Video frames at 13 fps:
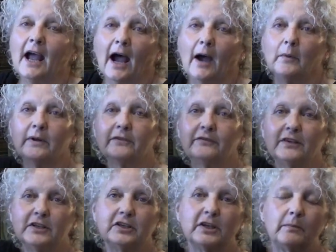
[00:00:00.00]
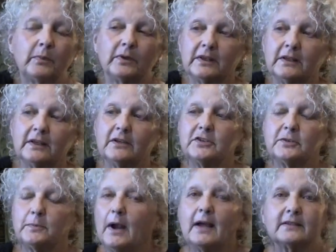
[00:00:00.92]
I want to finish up with the little
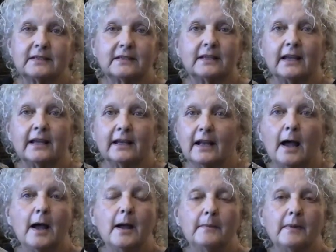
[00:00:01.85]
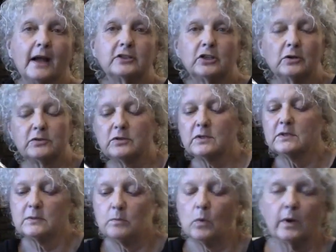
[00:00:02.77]
sprouts that um, I showed you
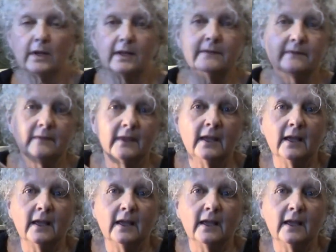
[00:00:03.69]
this morning.